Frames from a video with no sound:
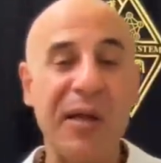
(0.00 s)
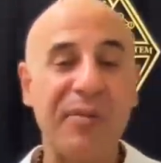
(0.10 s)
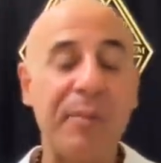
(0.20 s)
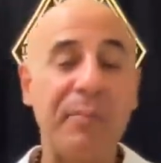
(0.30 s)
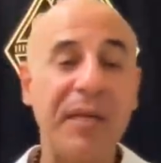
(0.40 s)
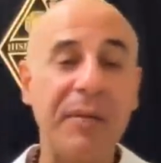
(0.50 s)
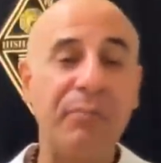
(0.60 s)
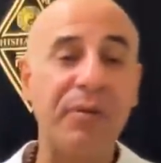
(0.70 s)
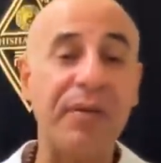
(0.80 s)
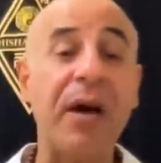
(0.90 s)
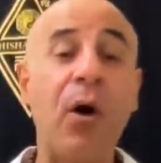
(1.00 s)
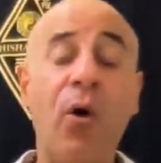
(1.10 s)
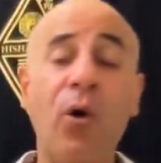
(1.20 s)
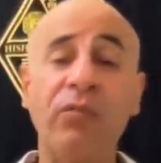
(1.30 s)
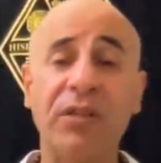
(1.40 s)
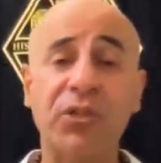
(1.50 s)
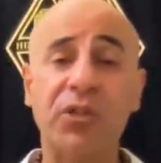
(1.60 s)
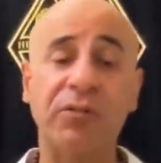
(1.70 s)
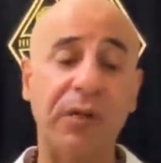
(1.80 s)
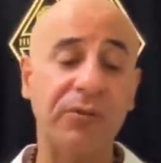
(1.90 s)
the people, they are always
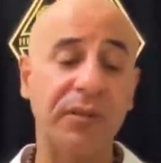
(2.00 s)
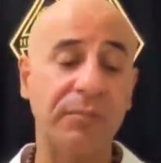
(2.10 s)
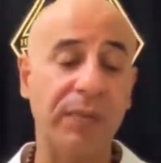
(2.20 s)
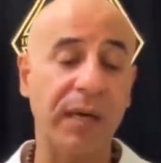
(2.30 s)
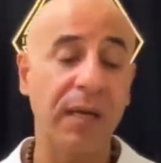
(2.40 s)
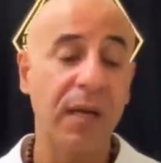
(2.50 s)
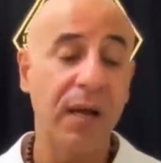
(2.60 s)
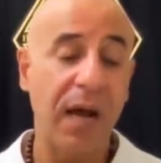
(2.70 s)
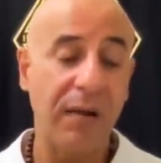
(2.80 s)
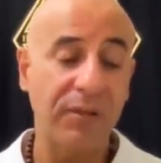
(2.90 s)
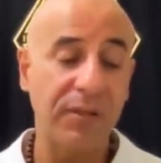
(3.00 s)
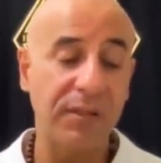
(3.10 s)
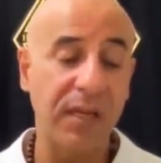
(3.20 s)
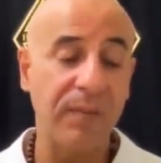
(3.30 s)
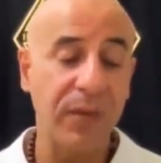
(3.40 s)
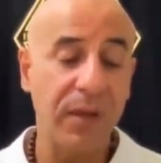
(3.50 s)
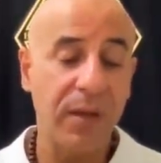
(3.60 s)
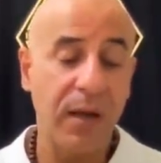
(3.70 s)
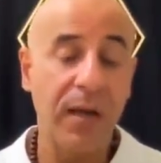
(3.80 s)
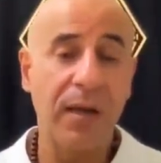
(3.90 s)
surrounded by, I would say,
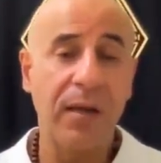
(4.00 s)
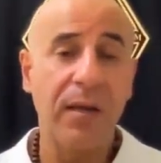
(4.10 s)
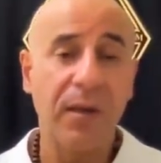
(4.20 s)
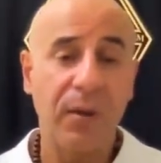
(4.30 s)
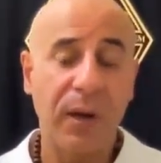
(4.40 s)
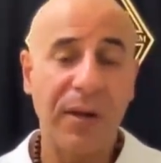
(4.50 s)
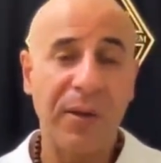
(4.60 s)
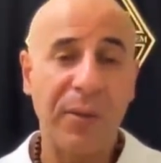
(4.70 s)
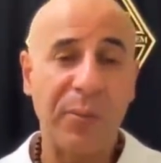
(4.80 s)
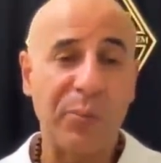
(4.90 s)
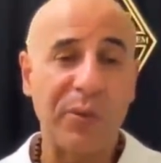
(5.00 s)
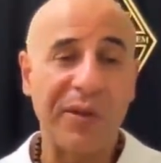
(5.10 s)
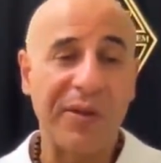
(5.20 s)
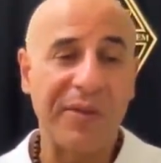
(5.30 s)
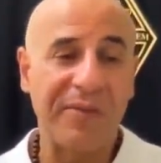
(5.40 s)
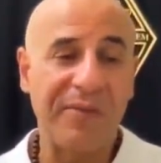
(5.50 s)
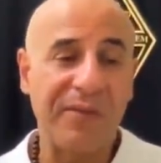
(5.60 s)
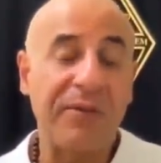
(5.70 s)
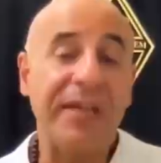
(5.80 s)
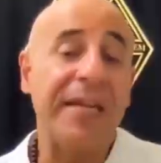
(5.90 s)

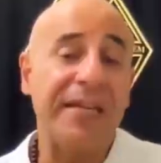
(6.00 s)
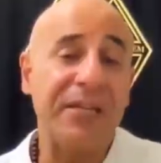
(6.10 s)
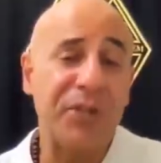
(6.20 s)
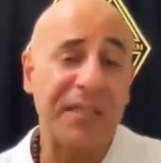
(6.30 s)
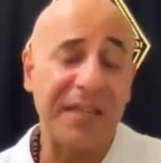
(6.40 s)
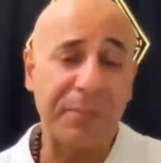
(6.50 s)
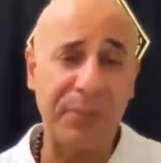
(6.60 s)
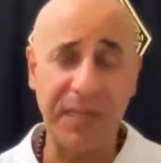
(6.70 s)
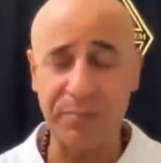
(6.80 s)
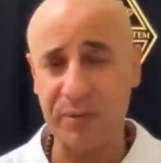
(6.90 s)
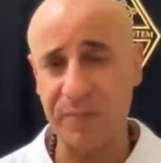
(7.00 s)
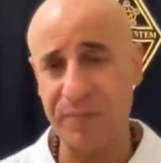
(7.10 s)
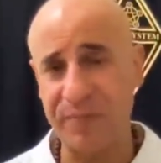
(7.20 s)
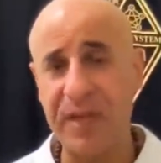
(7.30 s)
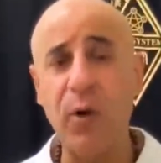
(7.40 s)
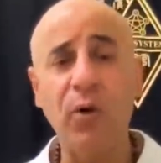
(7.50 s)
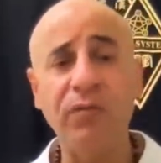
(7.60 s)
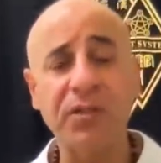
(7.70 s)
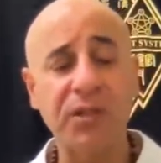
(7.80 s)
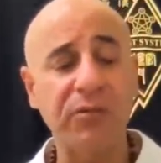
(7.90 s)
very energetic people. They're
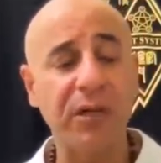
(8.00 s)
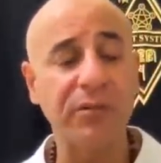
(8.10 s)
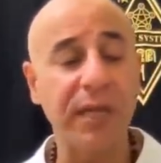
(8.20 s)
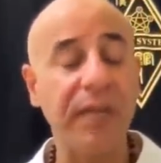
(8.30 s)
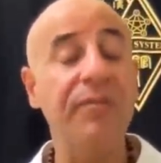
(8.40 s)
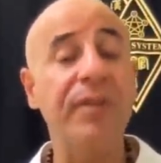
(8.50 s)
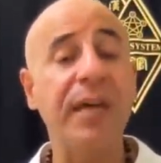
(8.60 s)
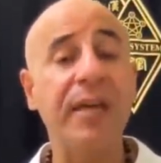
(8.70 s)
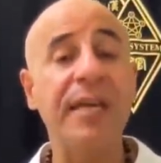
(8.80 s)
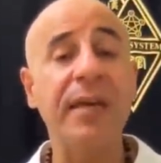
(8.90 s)
always surrounded, and they